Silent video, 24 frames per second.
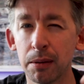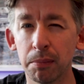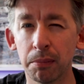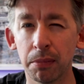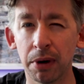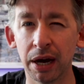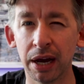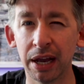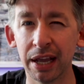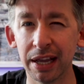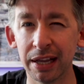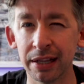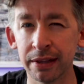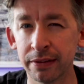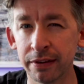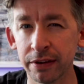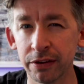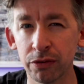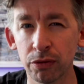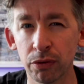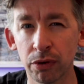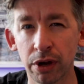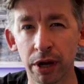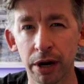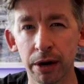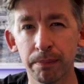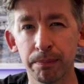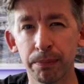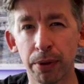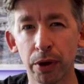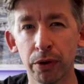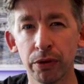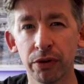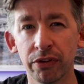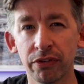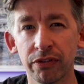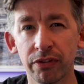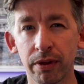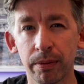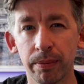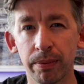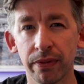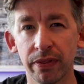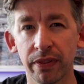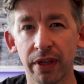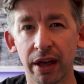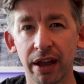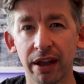My additional kind of bonus
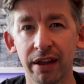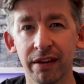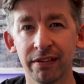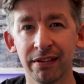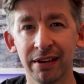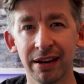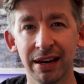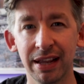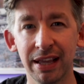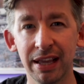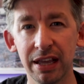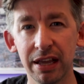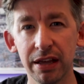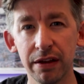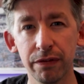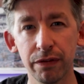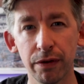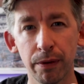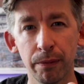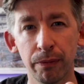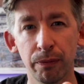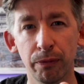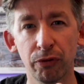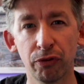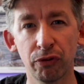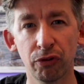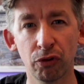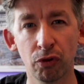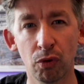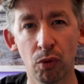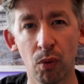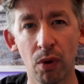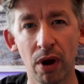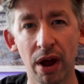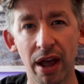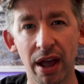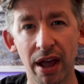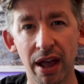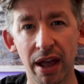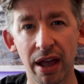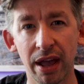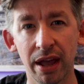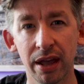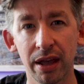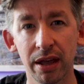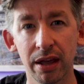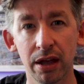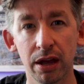tip in that is leave a
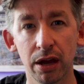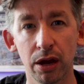square